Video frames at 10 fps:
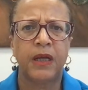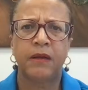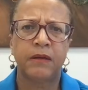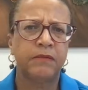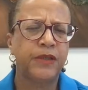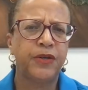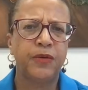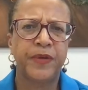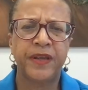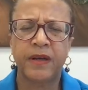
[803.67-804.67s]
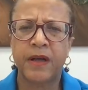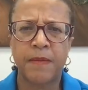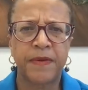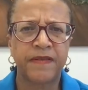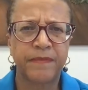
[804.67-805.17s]
Within a
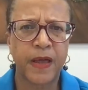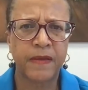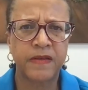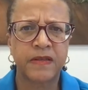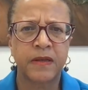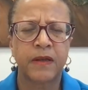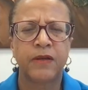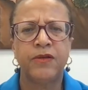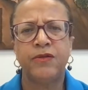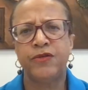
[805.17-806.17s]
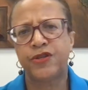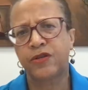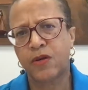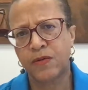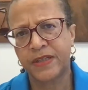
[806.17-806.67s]
couple of months, you
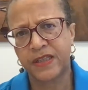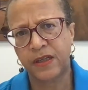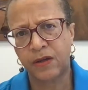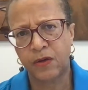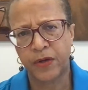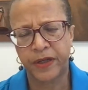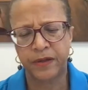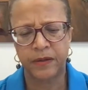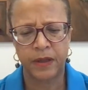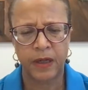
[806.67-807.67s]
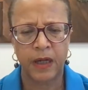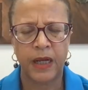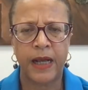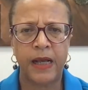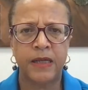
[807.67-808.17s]
should go and see a lawyer,
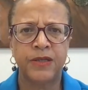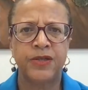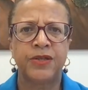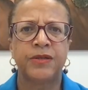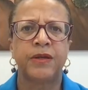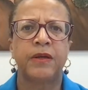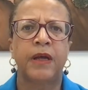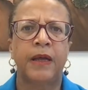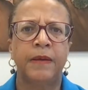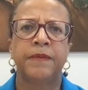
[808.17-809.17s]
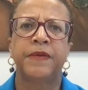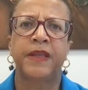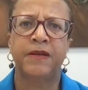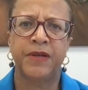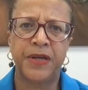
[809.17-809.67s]
and
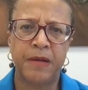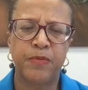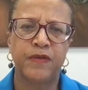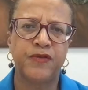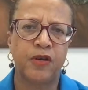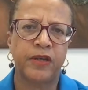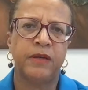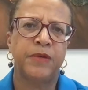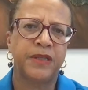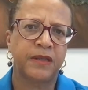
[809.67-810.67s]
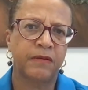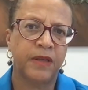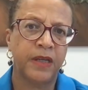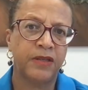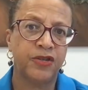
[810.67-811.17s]
there are a number of documents and
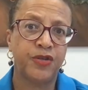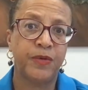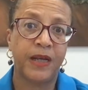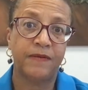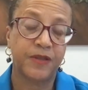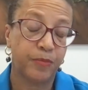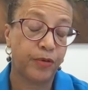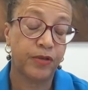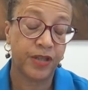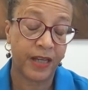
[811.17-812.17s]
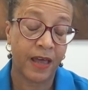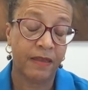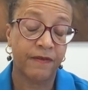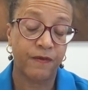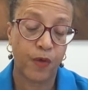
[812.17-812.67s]
things that you would have to pull
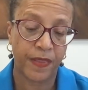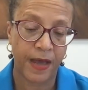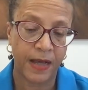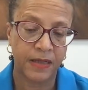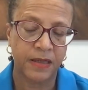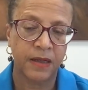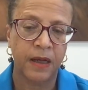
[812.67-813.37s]
together for that.